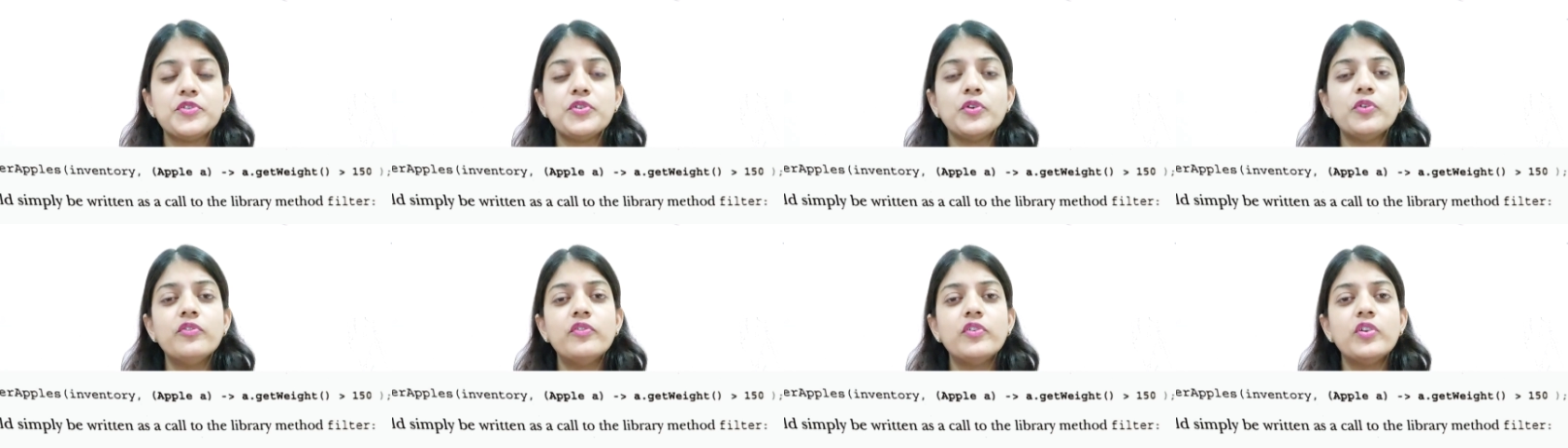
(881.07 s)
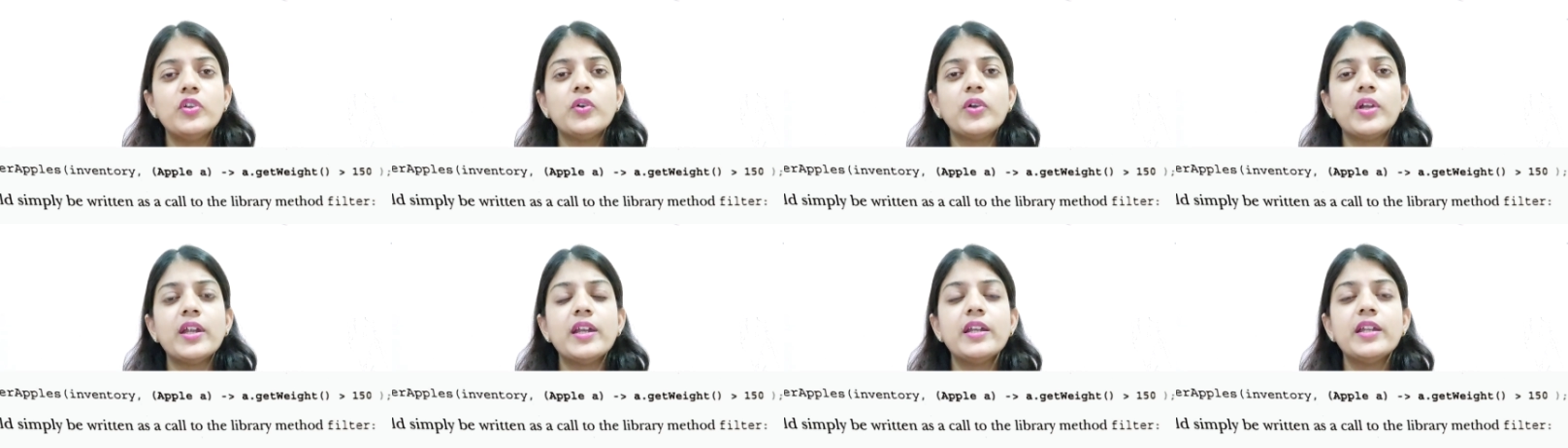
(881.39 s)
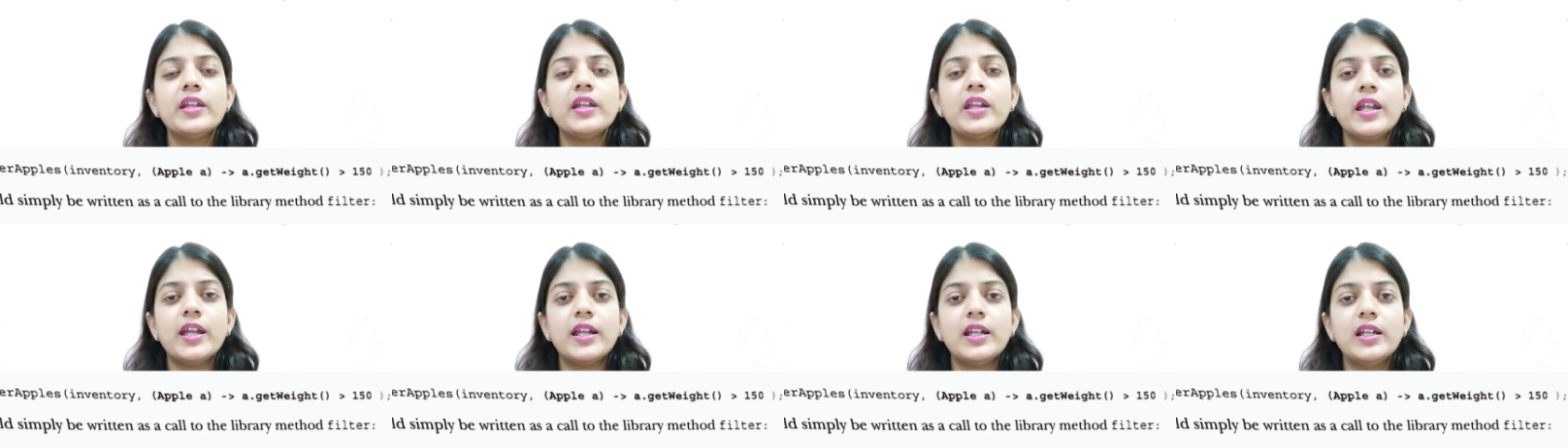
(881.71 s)
So you can
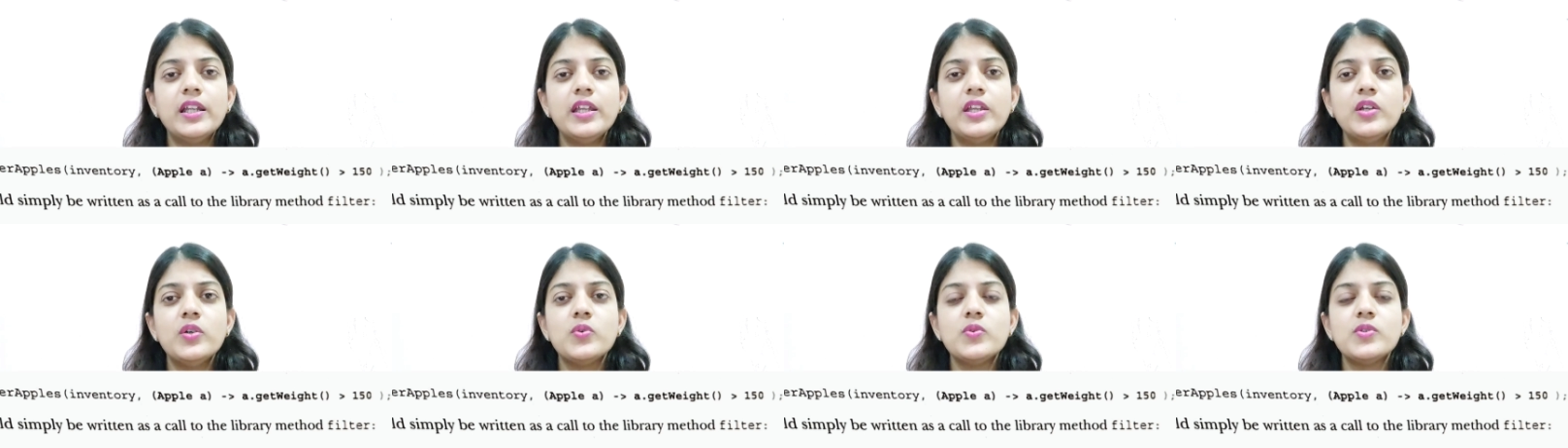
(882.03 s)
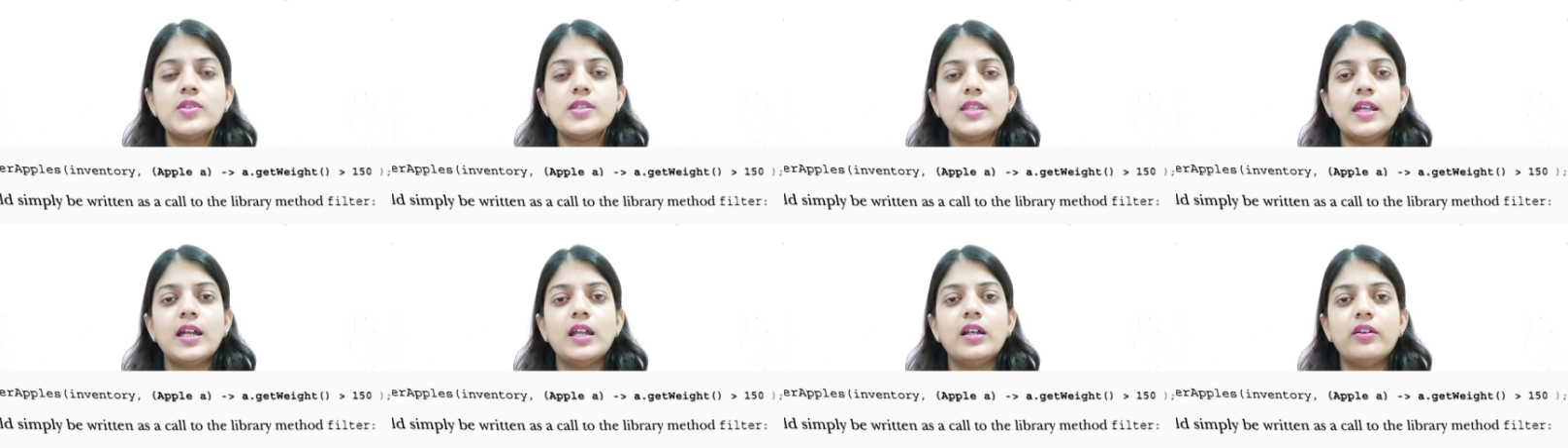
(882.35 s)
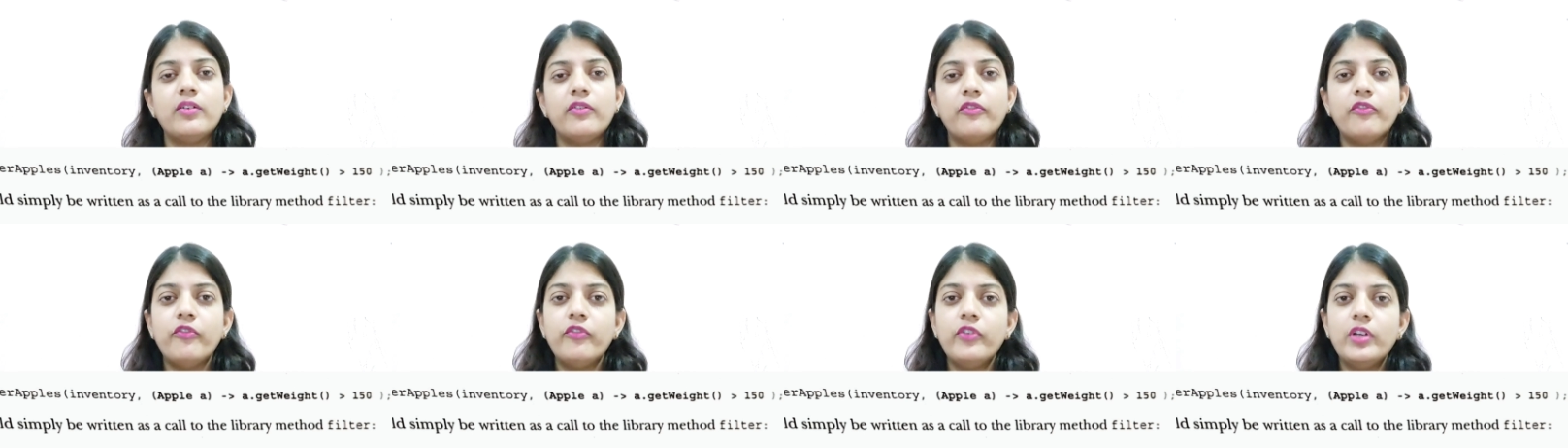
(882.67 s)
directly use
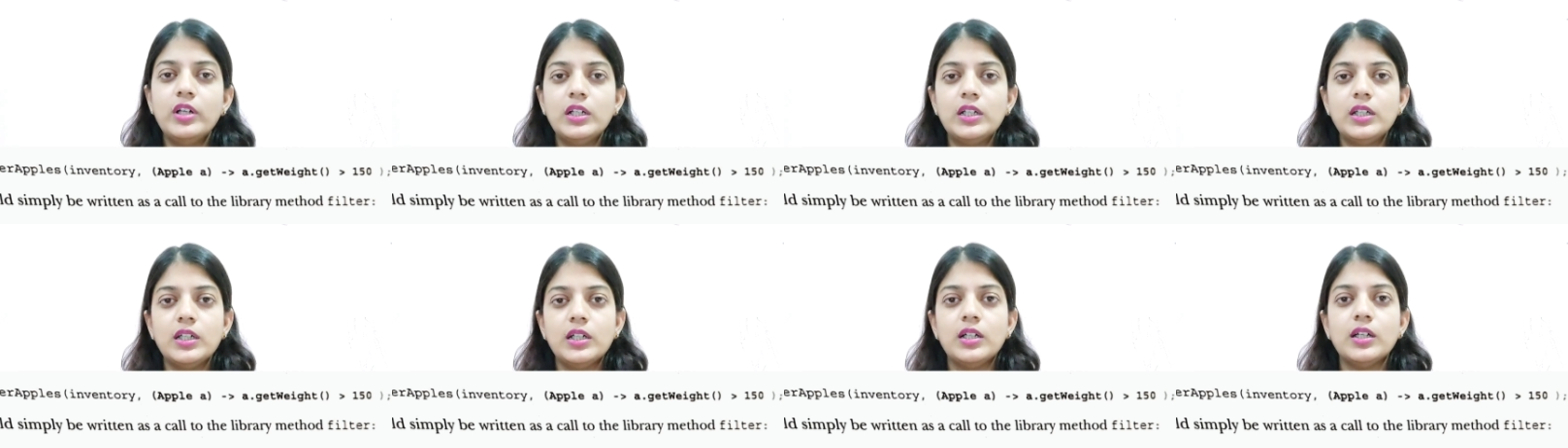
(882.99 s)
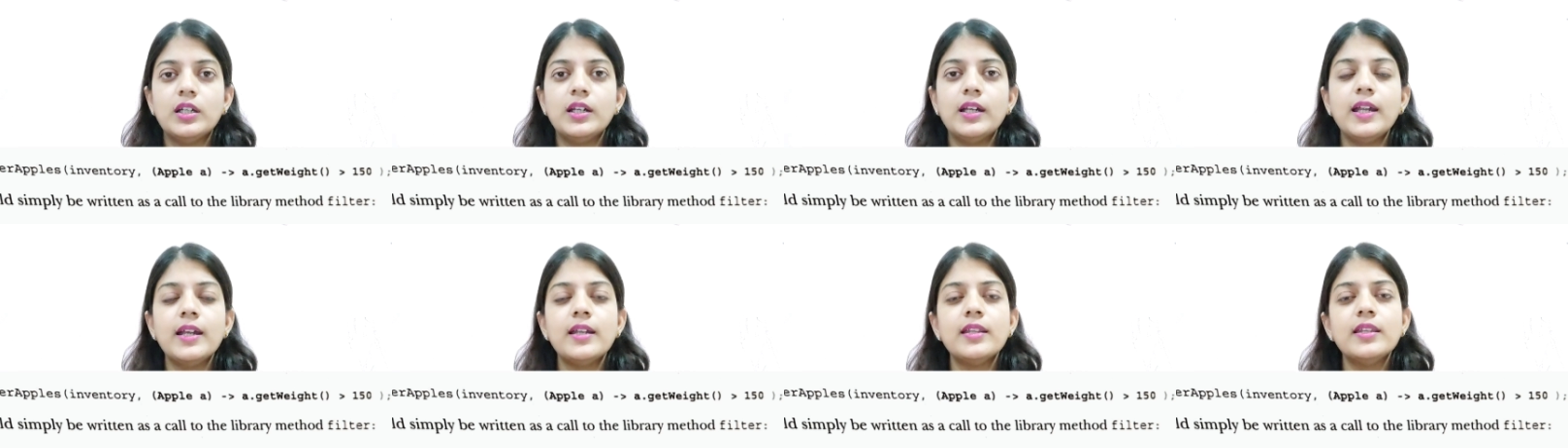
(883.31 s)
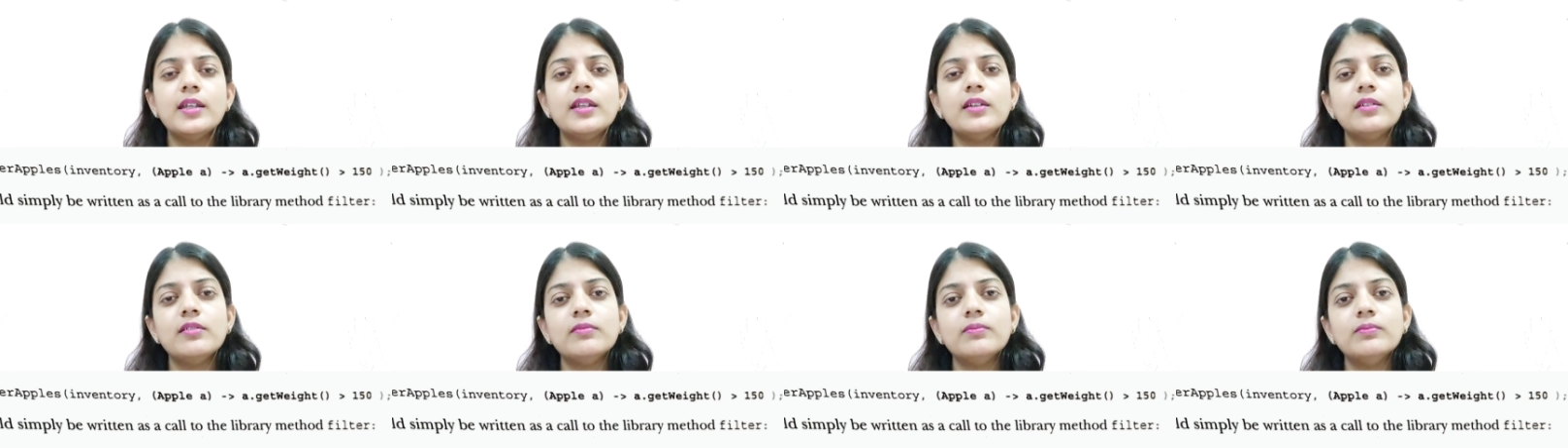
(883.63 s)
that filter and
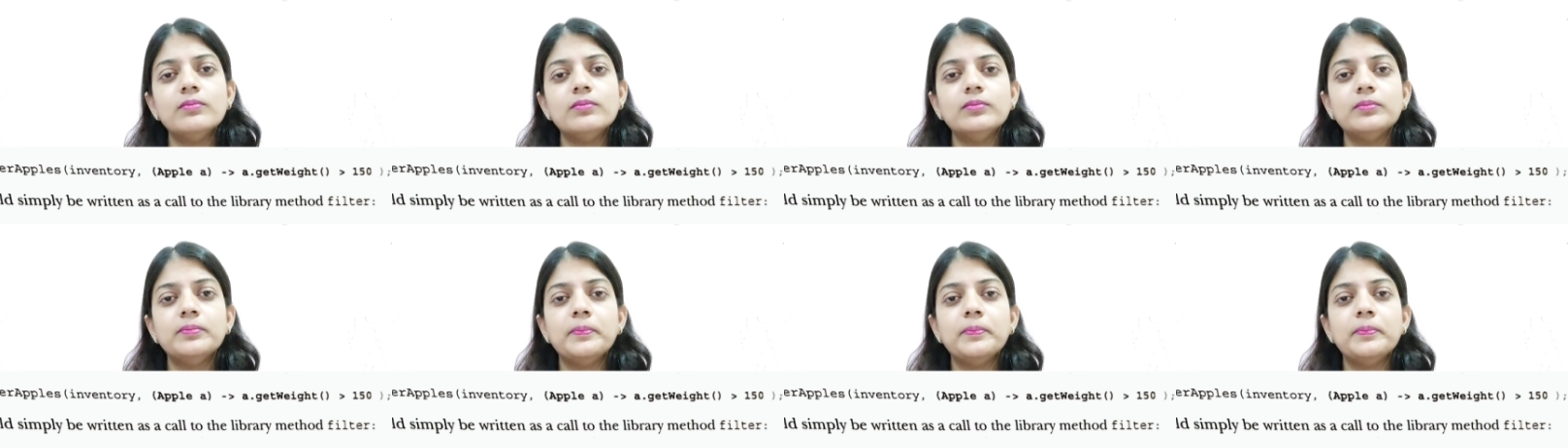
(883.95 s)
then